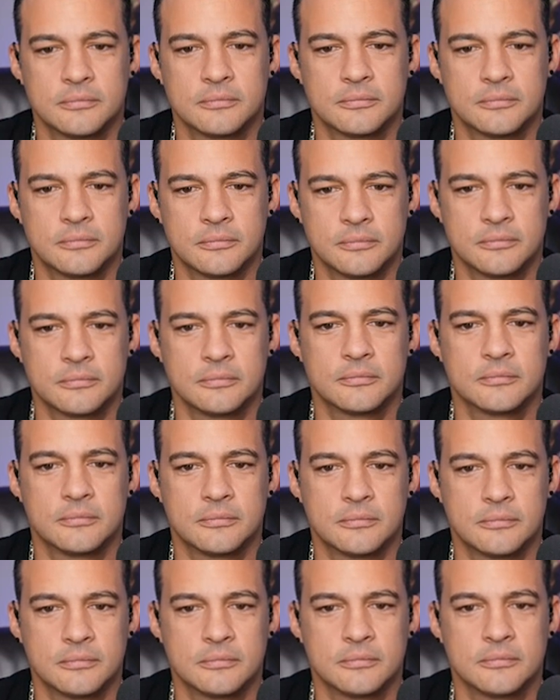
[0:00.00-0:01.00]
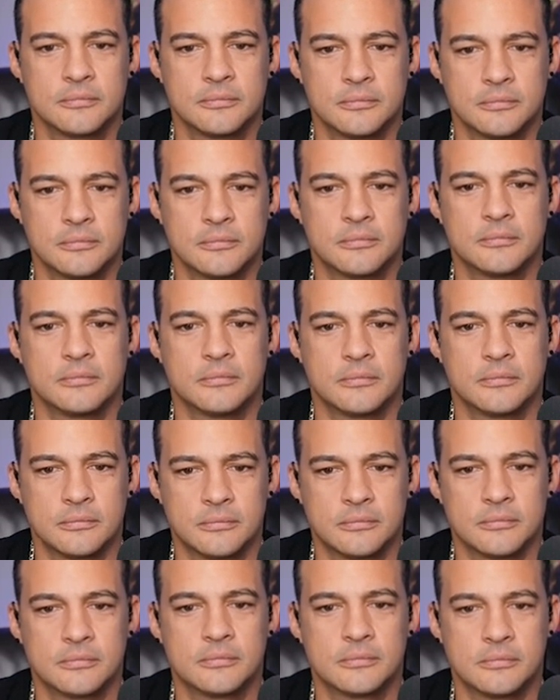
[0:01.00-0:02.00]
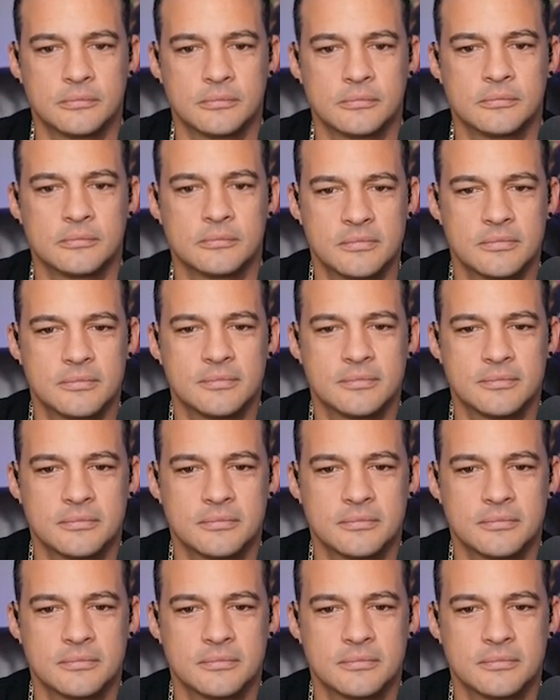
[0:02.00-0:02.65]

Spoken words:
[no speech]